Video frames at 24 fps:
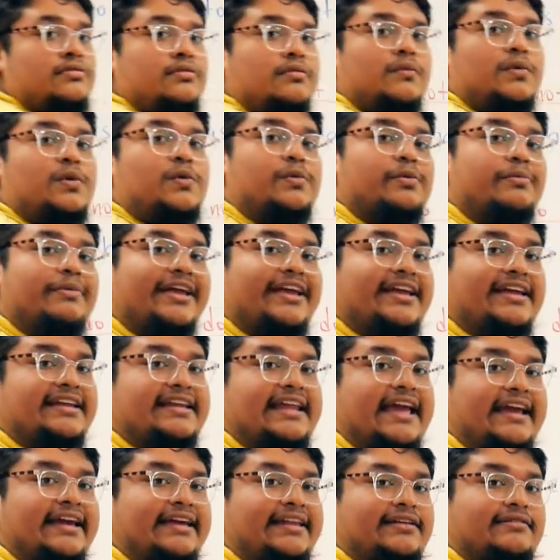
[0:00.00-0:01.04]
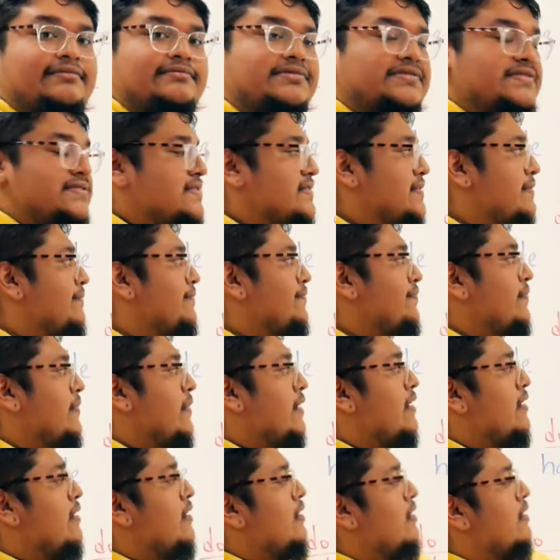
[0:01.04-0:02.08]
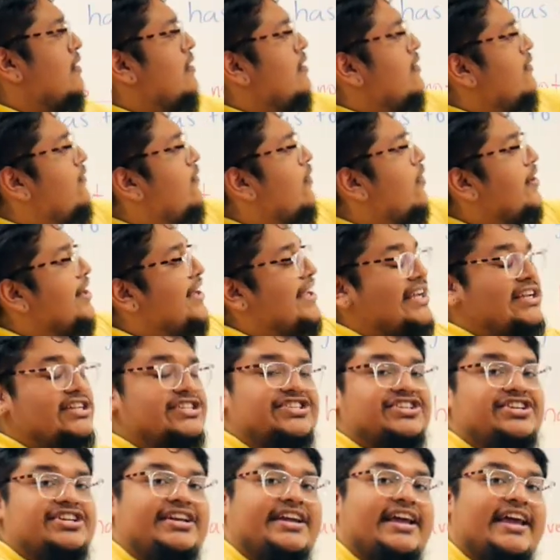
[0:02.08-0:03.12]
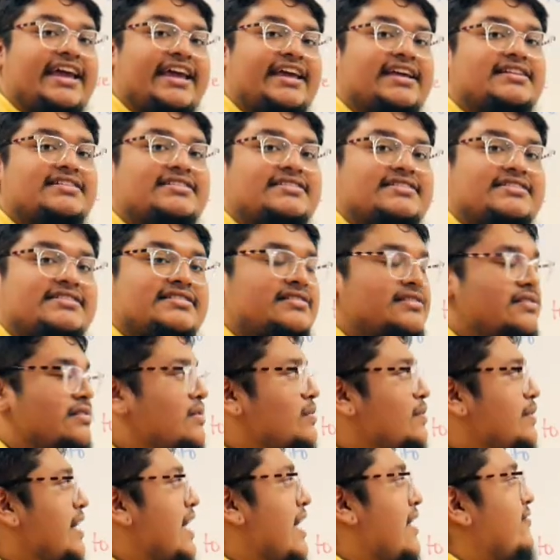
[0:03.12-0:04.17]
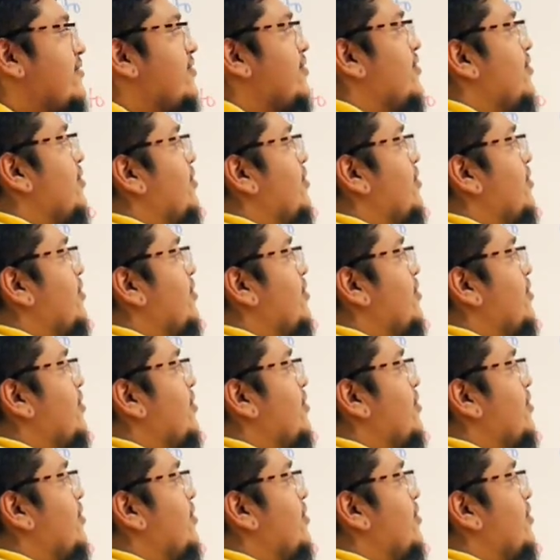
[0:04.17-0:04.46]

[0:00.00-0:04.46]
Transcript: when we're making negatives. For he, she, it, we have to